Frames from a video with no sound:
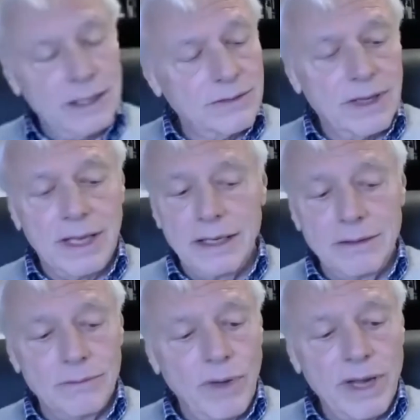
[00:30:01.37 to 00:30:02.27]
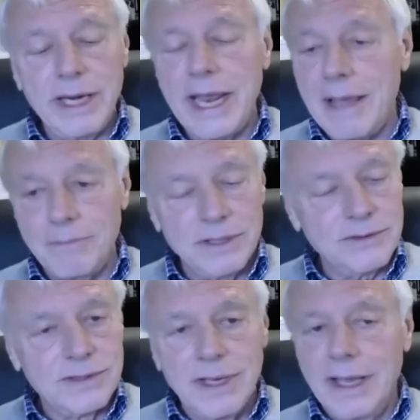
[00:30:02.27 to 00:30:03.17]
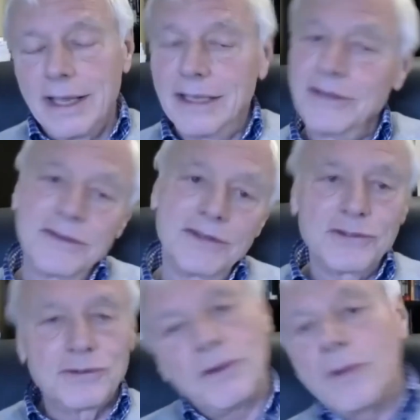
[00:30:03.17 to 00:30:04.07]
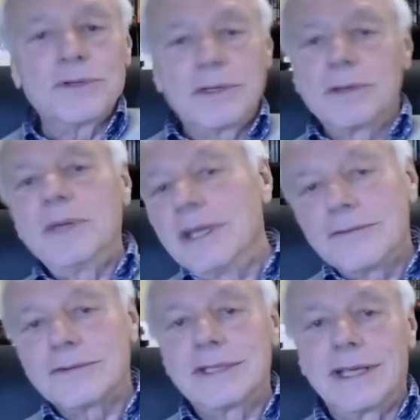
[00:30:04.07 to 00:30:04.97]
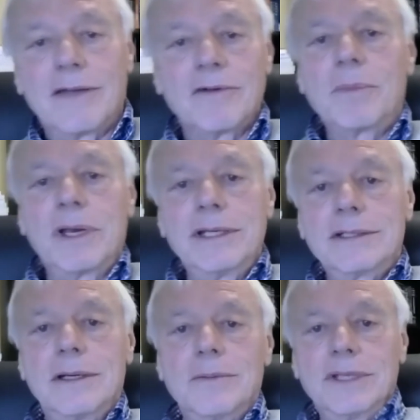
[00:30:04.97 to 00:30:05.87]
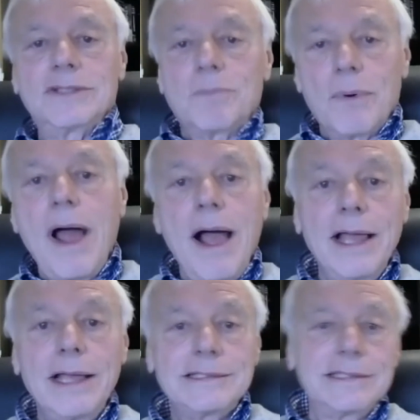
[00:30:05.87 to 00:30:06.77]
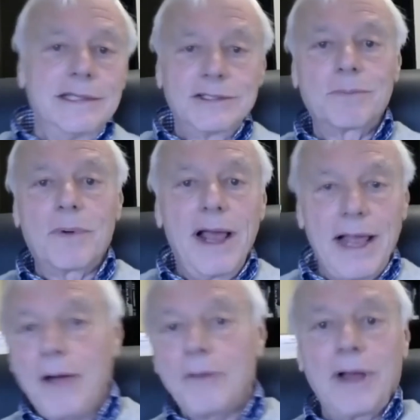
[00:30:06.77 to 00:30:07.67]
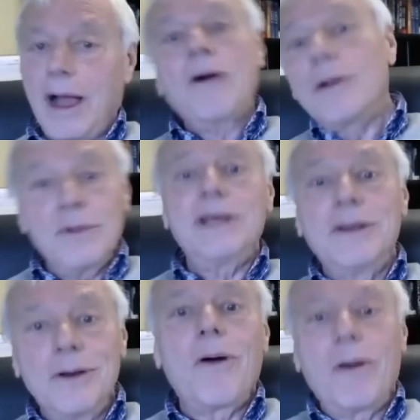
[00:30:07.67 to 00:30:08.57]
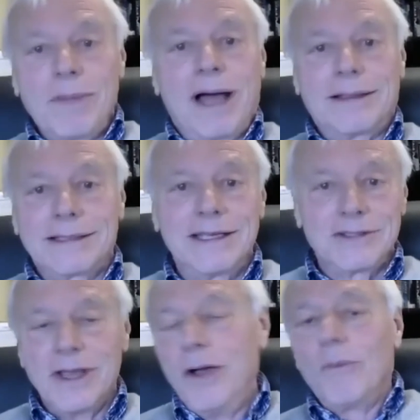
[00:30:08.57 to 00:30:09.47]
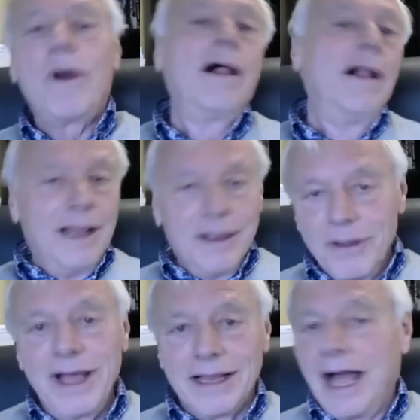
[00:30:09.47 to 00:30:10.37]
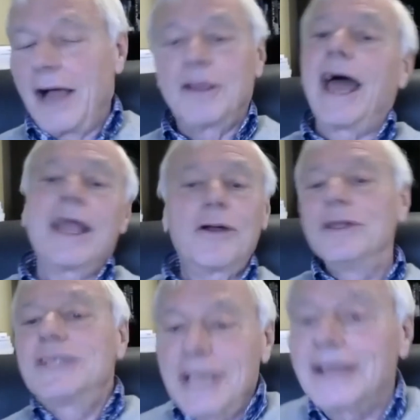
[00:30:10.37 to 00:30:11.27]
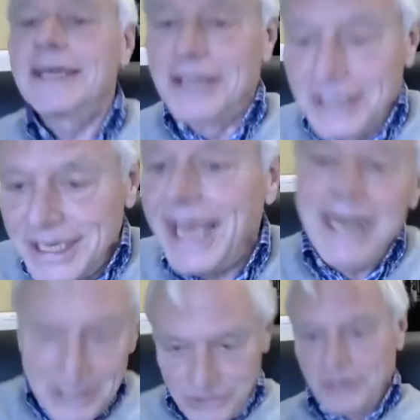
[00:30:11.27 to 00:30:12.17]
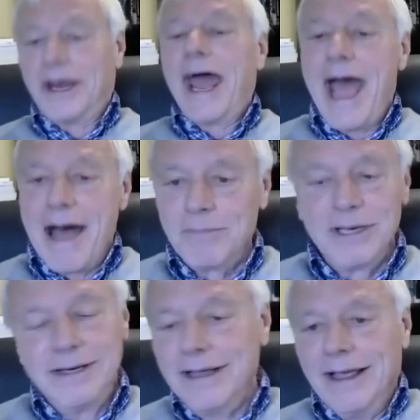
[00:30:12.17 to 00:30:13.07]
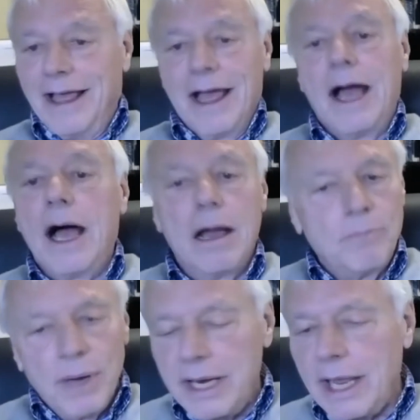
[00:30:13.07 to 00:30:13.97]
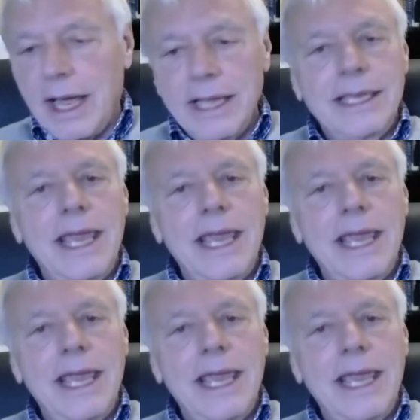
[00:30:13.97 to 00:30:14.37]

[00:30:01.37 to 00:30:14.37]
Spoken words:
And when it happens, this is always going to be interesting. Everybody's going to be surprised, surprised. How come we didn't know about this? Well, I couldn't tell you the date it's going to happen, but I